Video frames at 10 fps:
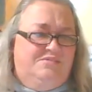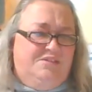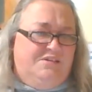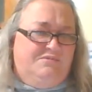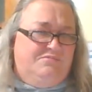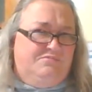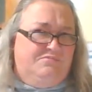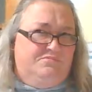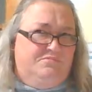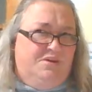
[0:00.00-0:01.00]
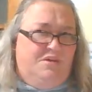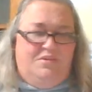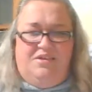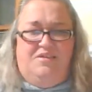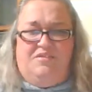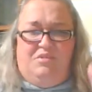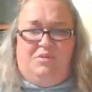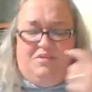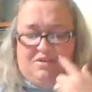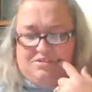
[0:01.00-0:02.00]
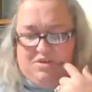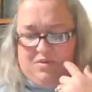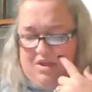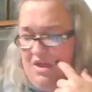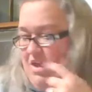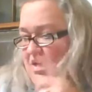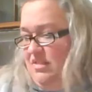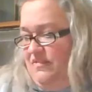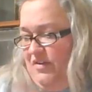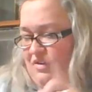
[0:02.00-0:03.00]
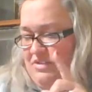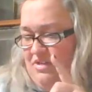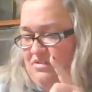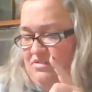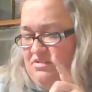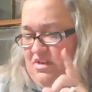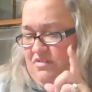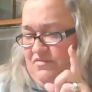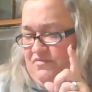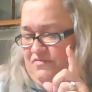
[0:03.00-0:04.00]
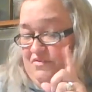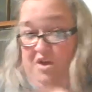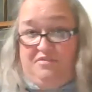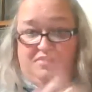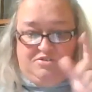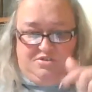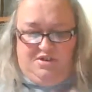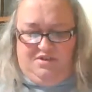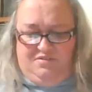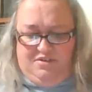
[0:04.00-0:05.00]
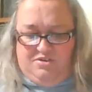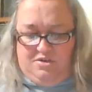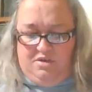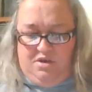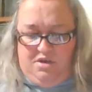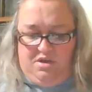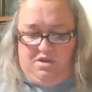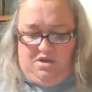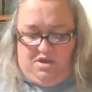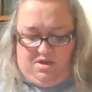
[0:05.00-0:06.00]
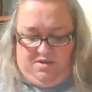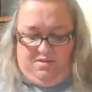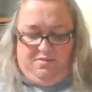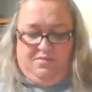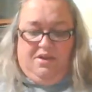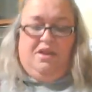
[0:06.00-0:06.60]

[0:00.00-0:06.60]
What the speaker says: like right now I think I've got three things going: the fairy tales, nonfiction, and a fiction. Um,